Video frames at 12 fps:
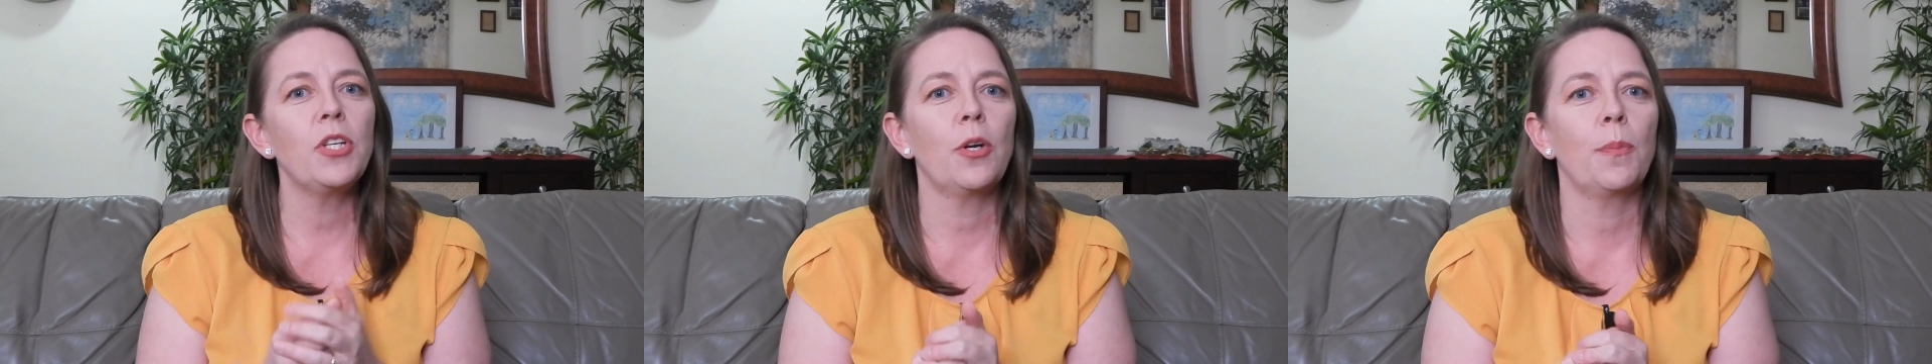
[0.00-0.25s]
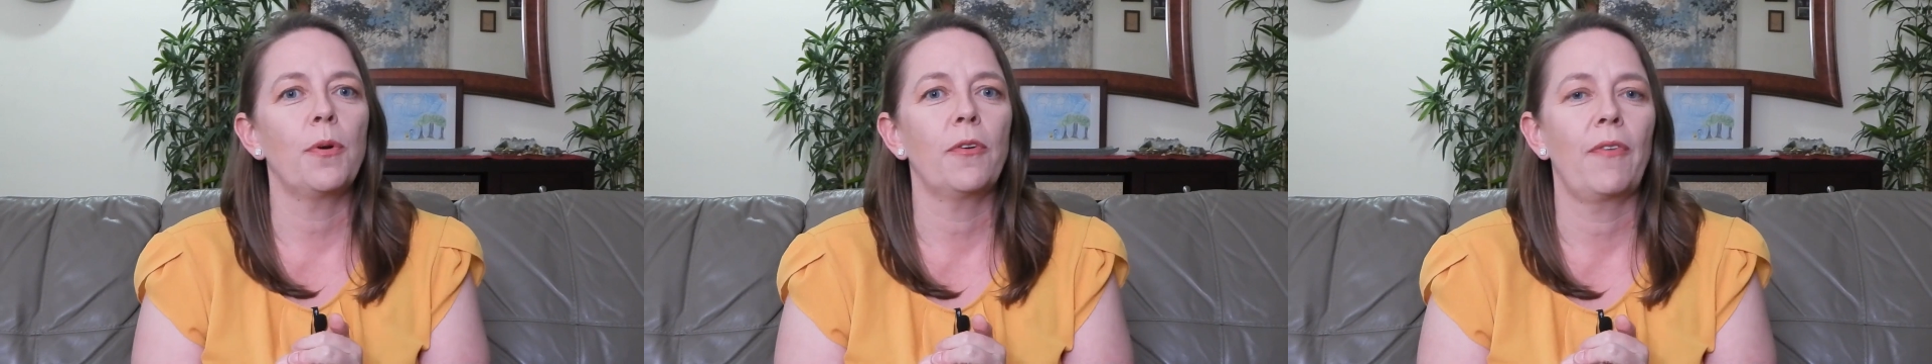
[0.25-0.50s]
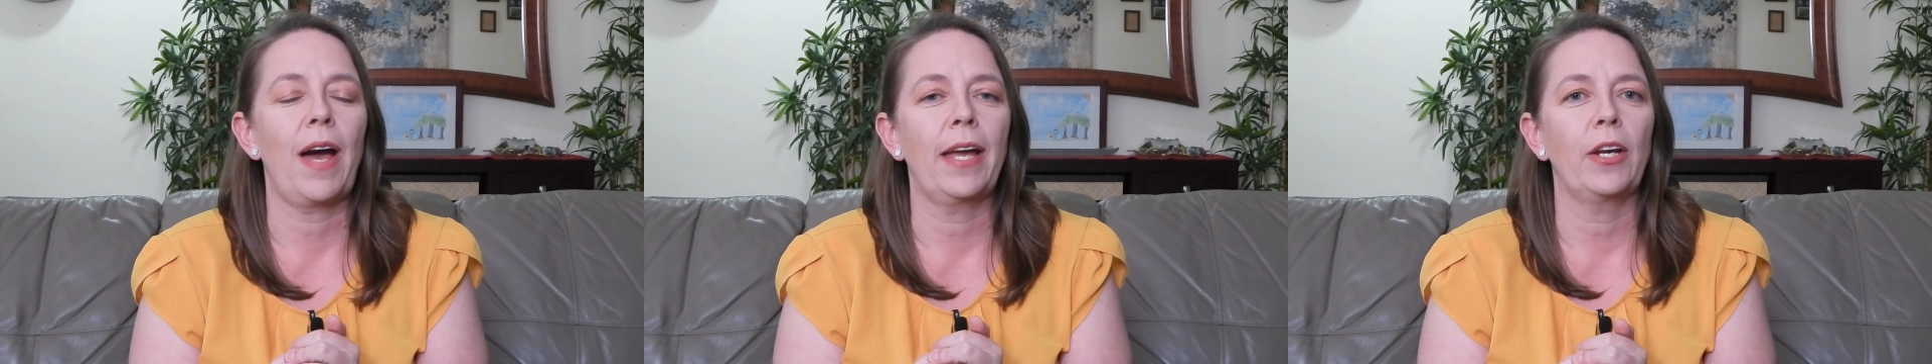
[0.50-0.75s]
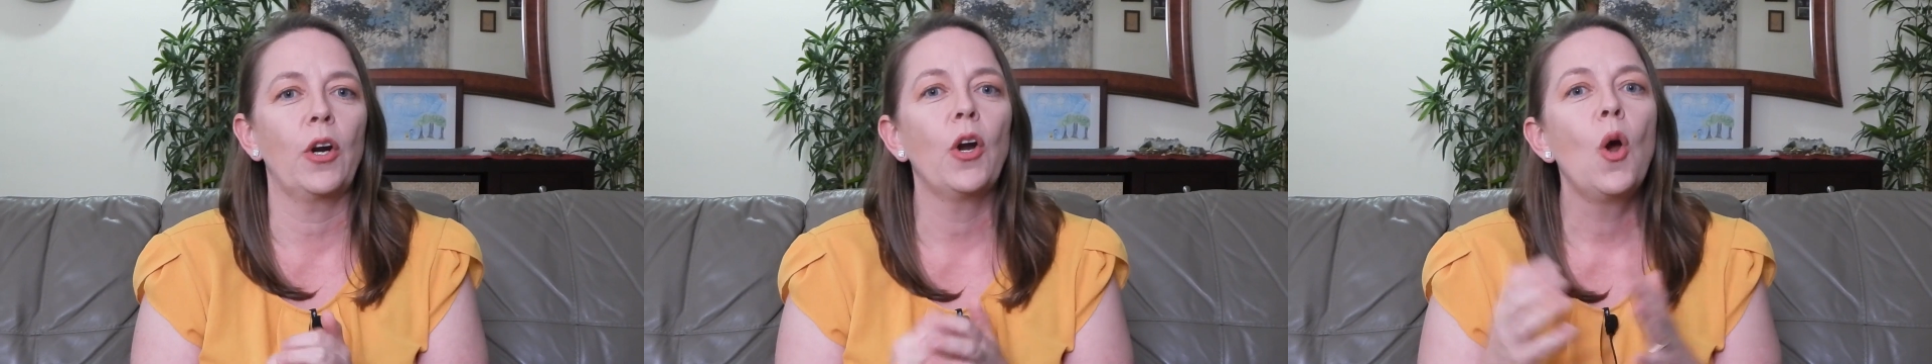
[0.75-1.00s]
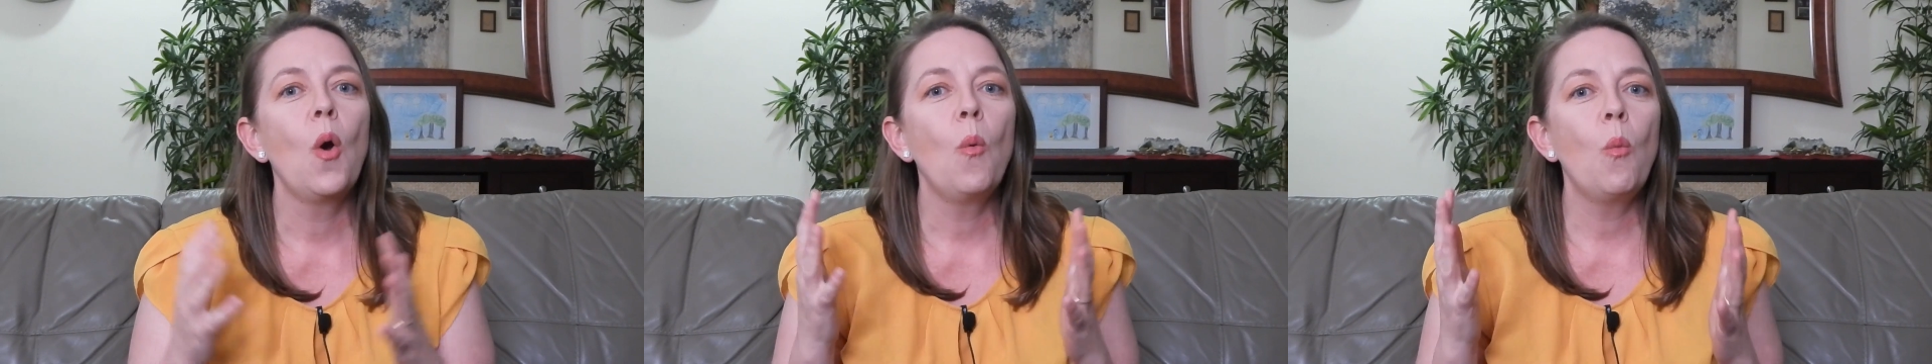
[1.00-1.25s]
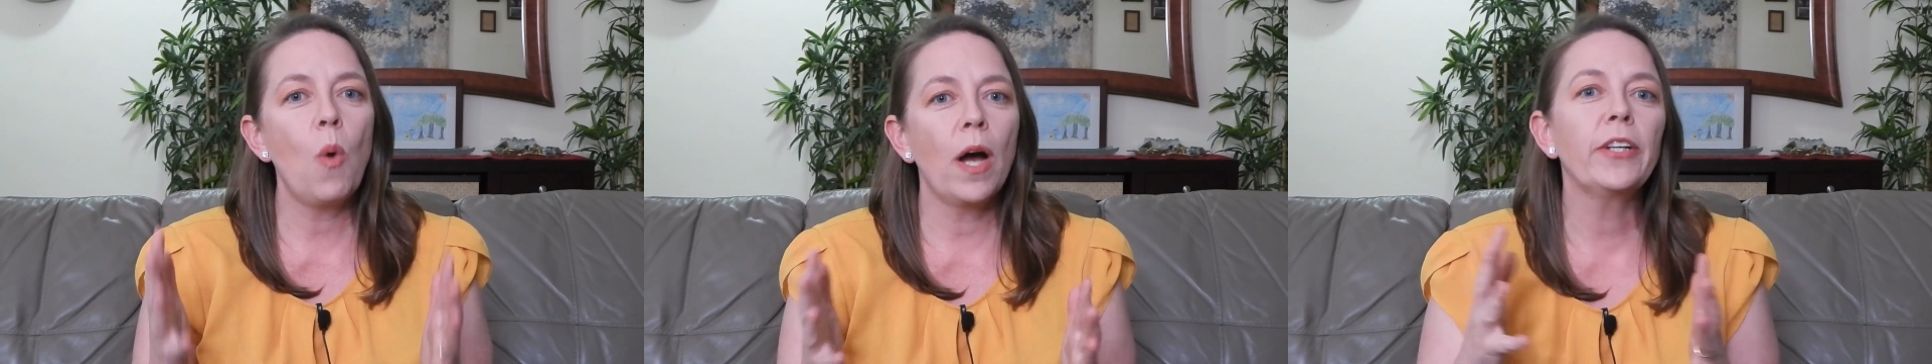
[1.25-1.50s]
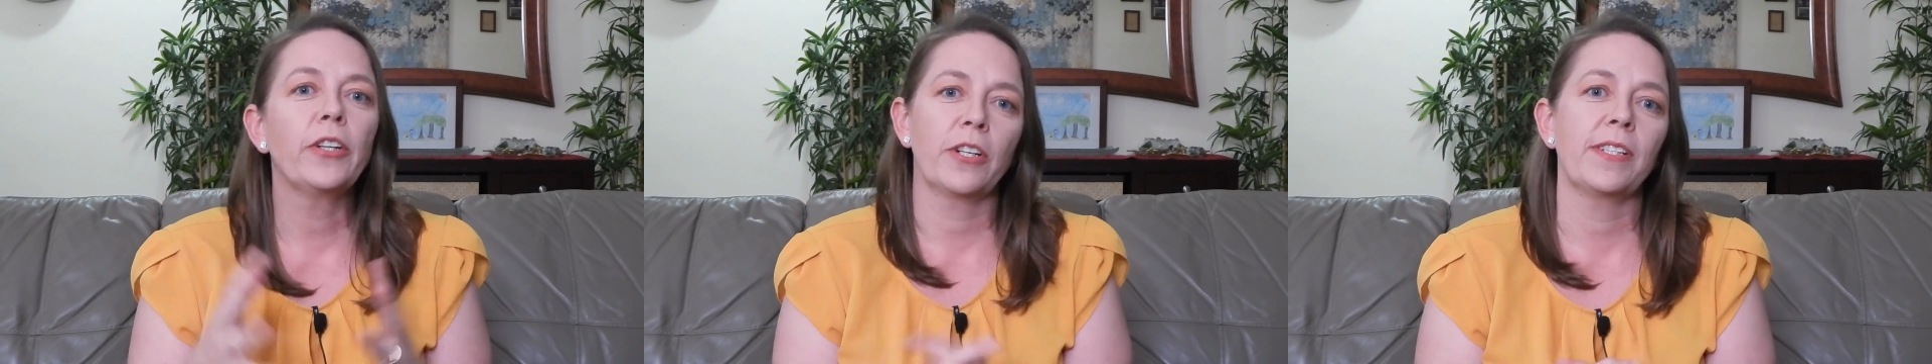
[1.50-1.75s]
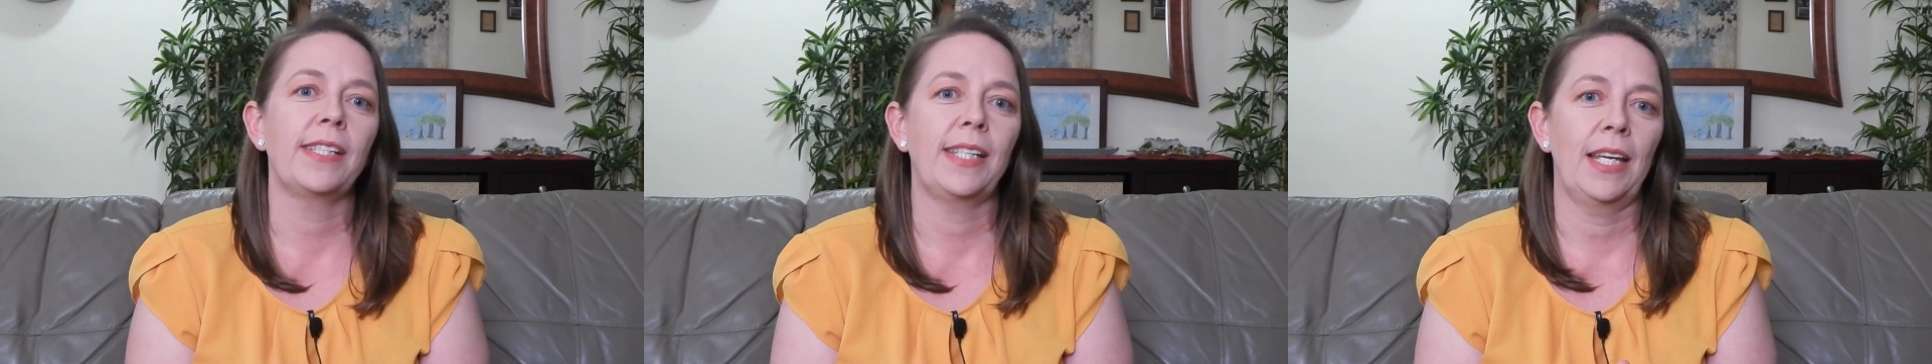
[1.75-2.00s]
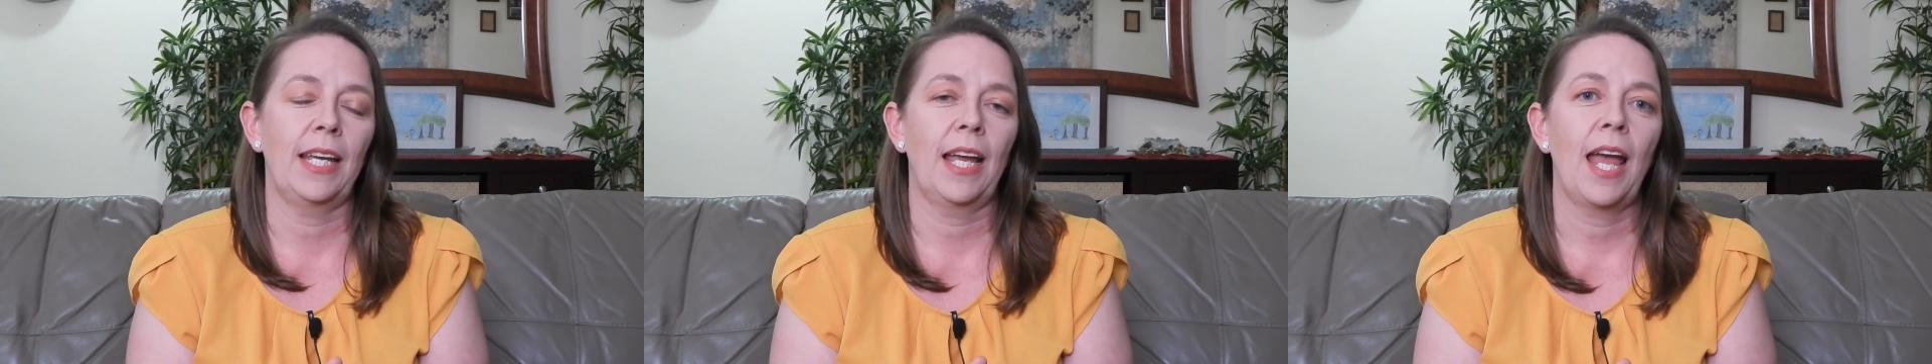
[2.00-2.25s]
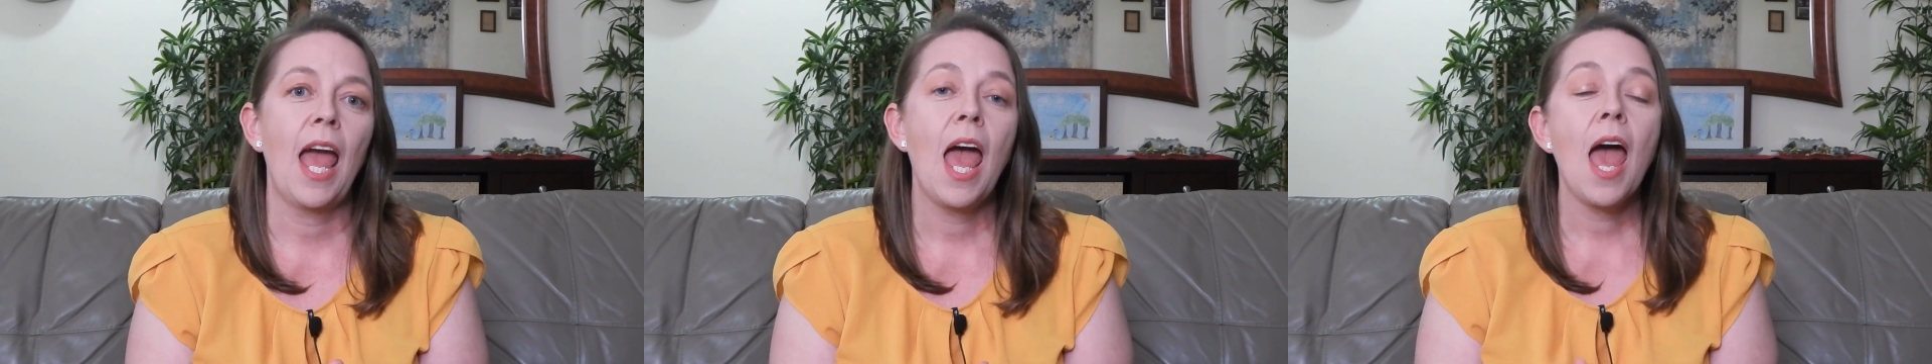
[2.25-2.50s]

to your provider what you're seeing.